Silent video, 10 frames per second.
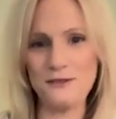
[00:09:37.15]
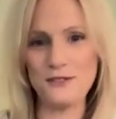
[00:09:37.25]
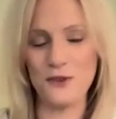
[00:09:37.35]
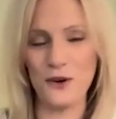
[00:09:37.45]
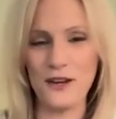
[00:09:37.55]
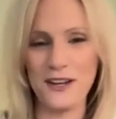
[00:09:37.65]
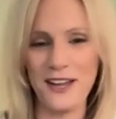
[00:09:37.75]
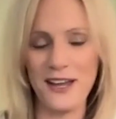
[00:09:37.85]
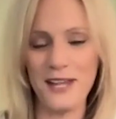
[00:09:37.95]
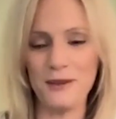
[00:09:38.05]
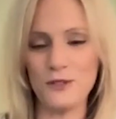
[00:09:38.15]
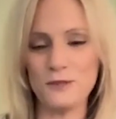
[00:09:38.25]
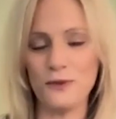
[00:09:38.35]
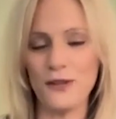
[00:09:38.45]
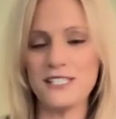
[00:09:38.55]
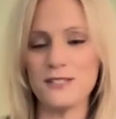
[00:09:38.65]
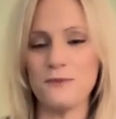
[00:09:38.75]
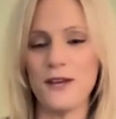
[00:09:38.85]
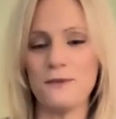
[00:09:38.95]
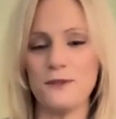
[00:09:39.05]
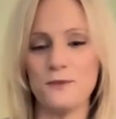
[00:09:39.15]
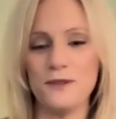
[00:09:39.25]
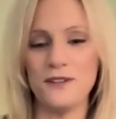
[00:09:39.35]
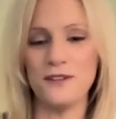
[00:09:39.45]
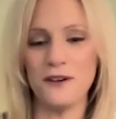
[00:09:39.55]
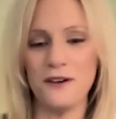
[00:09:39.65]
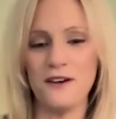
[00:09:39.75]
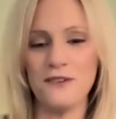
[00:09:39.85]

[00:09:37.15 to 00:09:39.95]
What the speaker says: was was blessed to be able to be